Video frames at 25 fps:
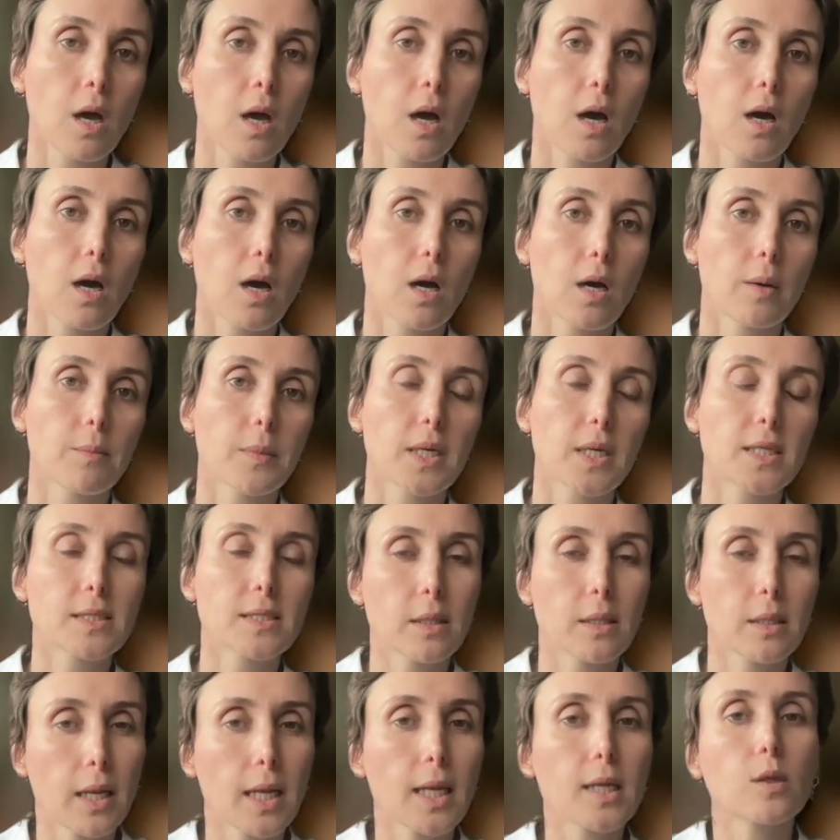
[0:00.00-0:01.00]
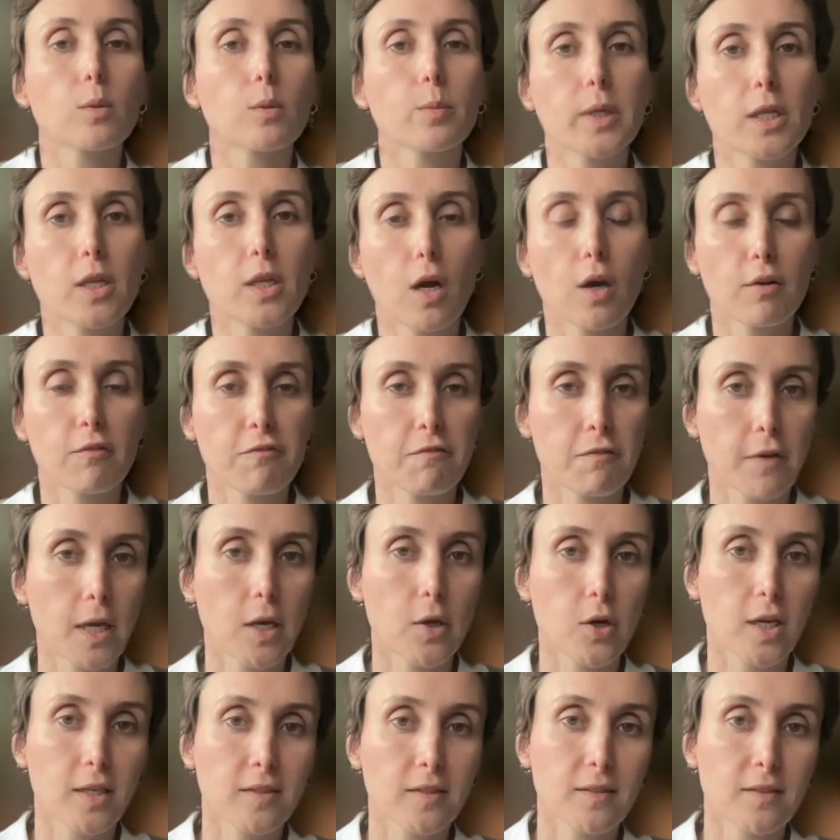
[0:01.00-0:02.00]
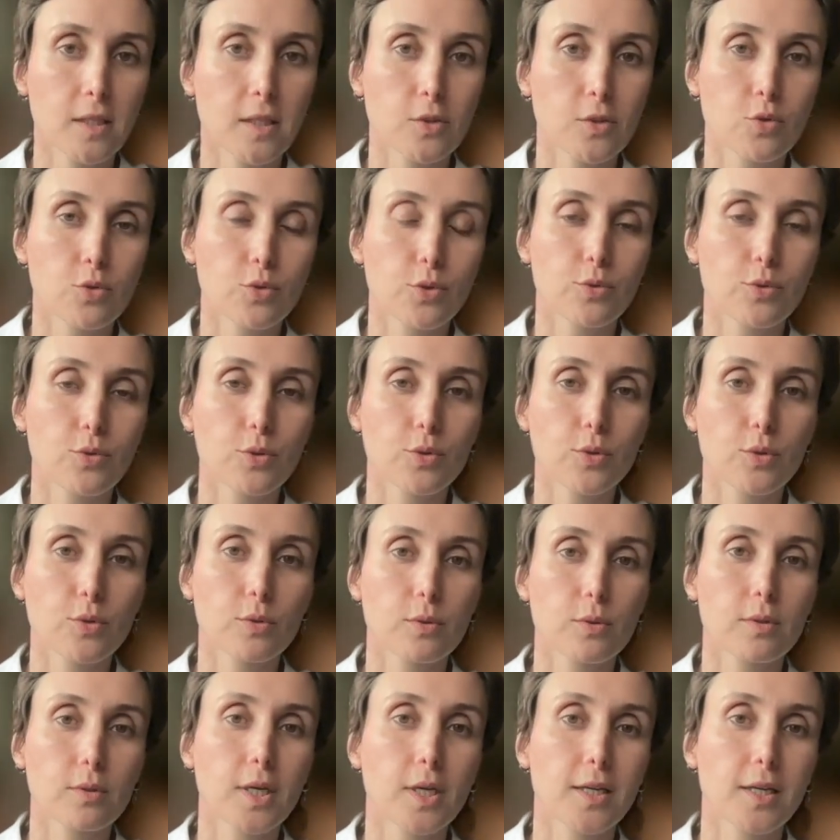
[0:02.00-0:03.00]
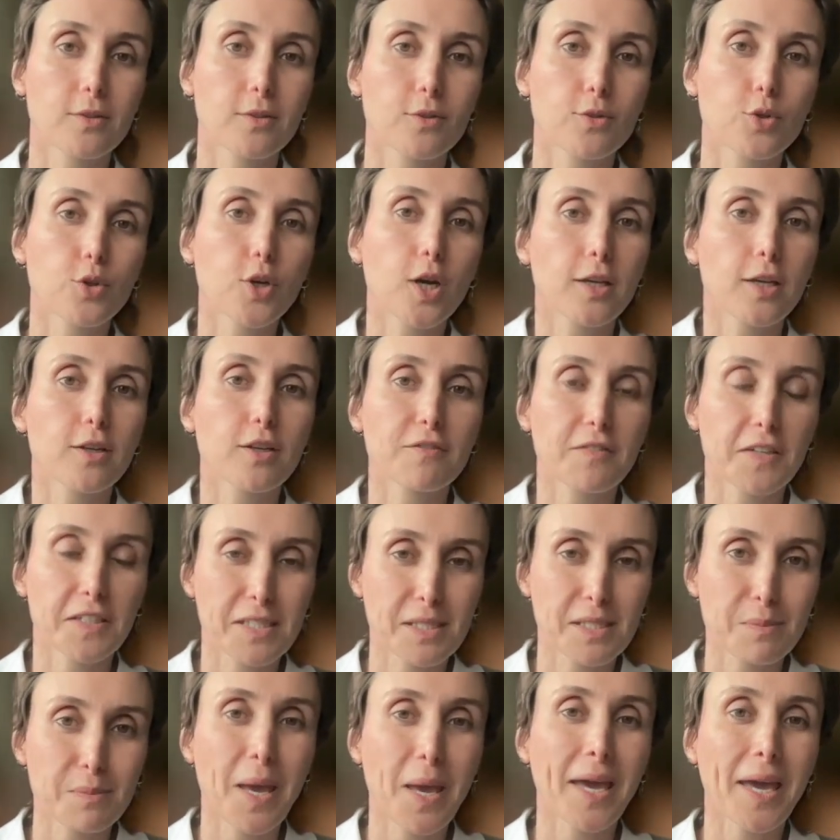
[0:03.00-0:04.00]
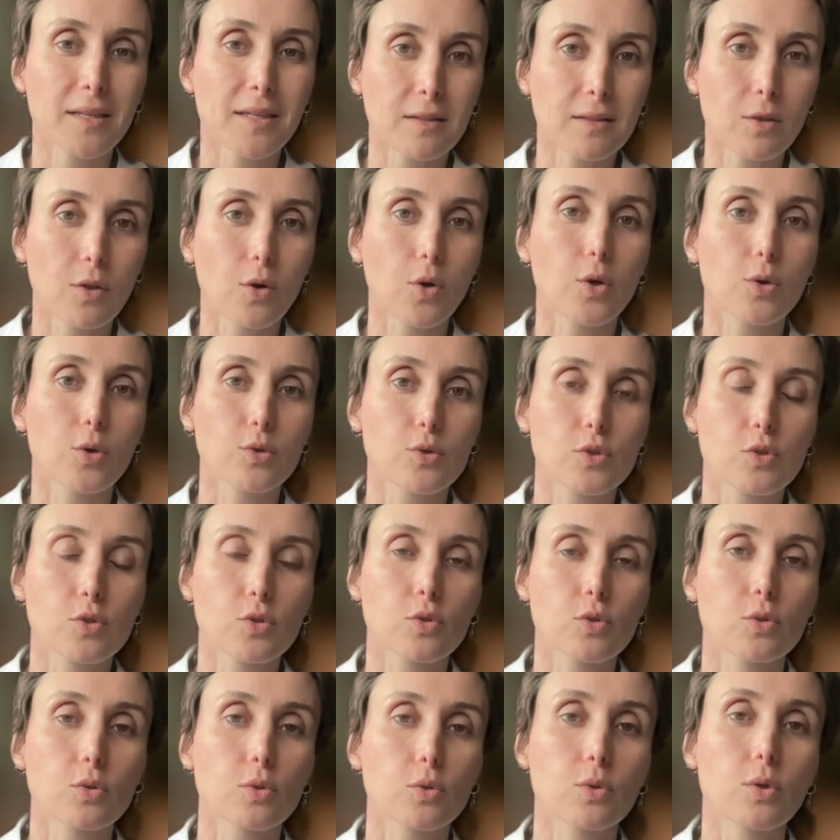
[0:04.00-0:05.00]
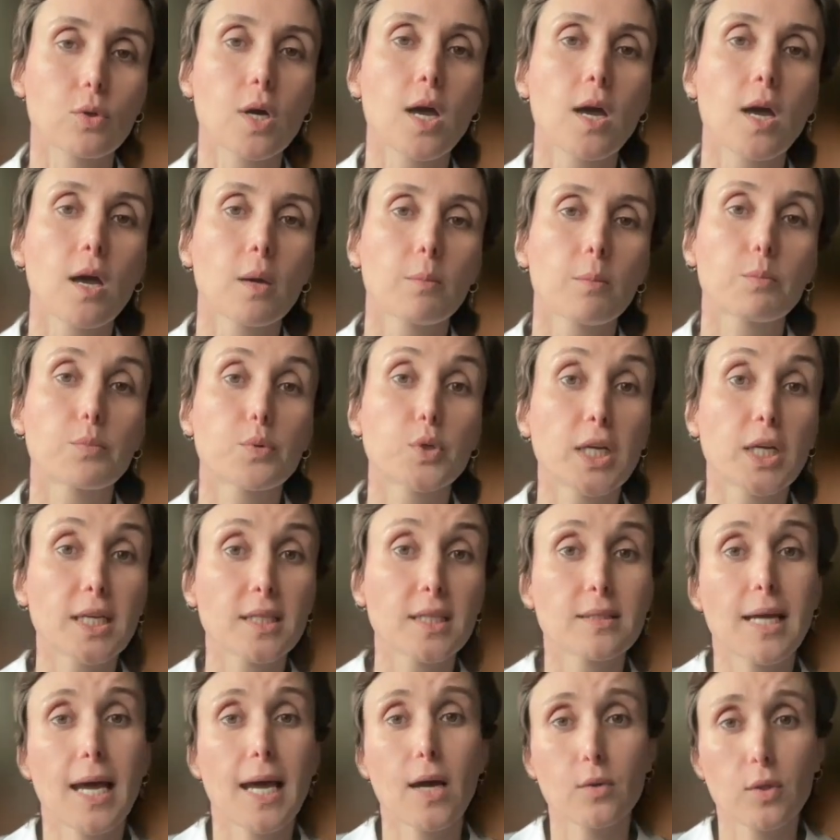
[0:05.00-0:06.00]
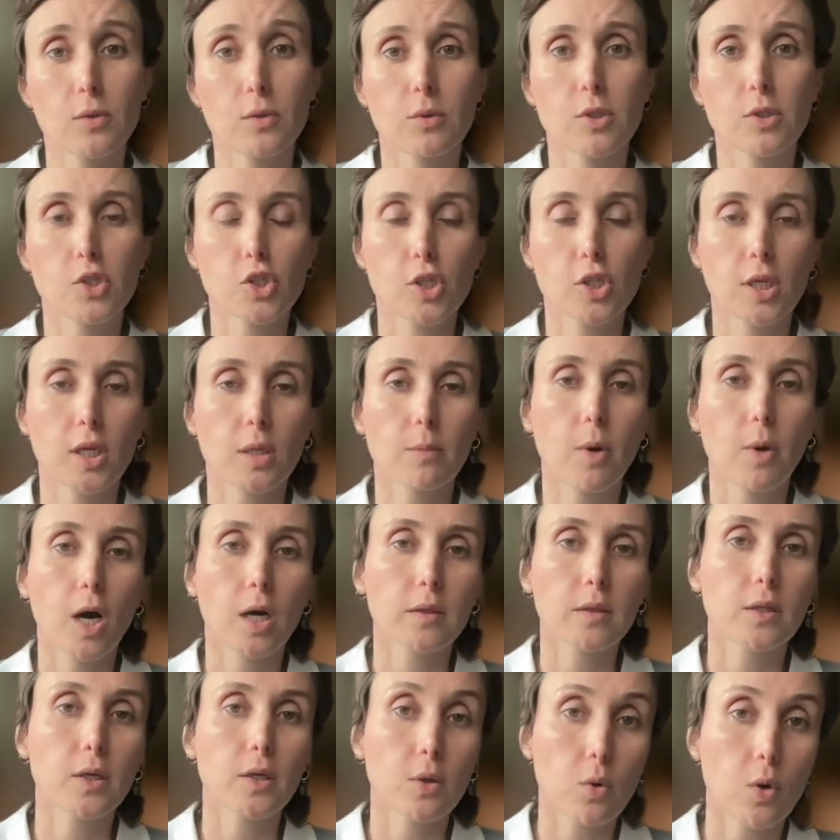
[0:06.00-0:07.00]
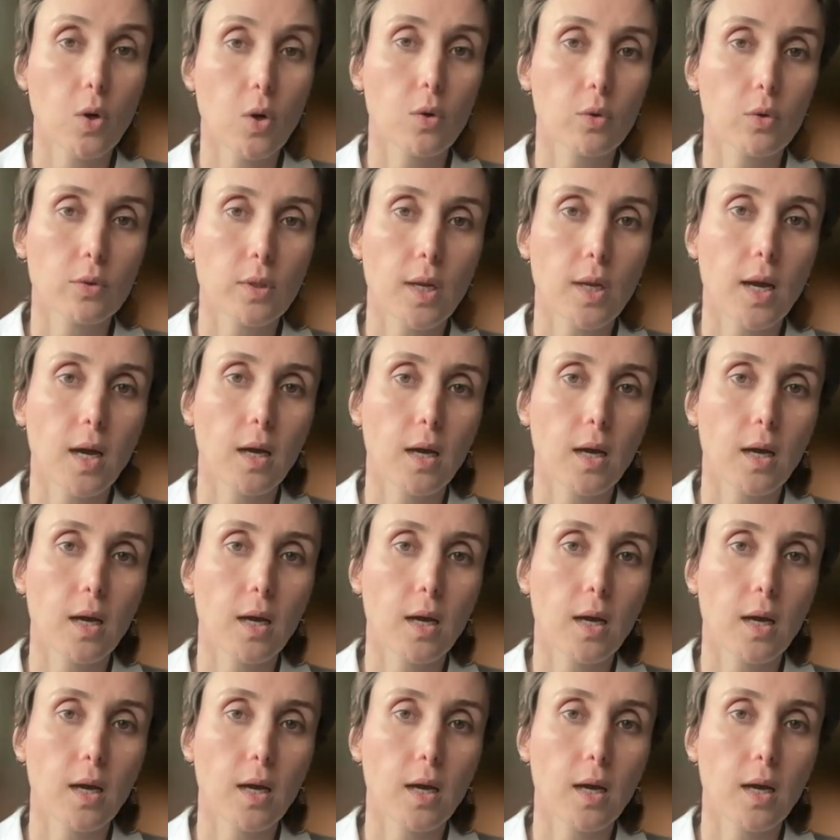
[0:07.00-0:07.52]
It's a little bit unfair, I think, to kind of expect those to bring down a regime on their own.